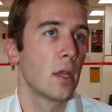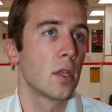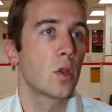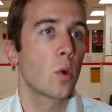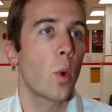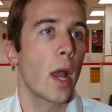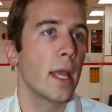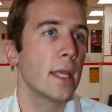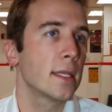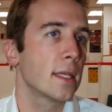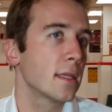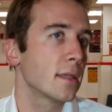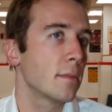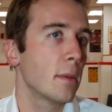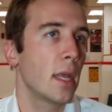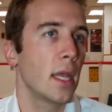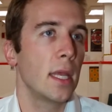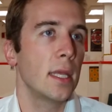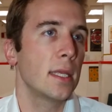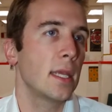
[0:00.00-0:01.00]
twice as
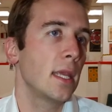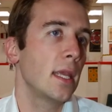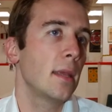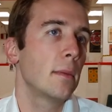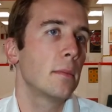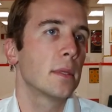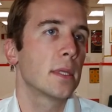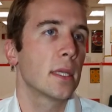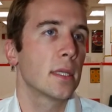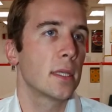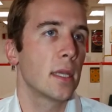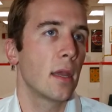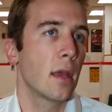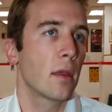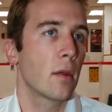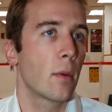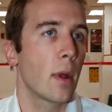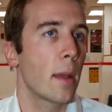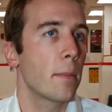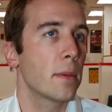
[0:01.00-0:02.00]
many teams as the
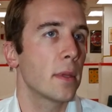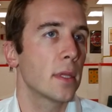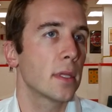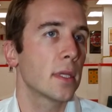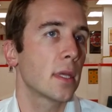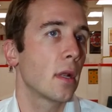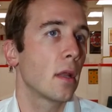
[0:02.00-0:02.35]
other weapons,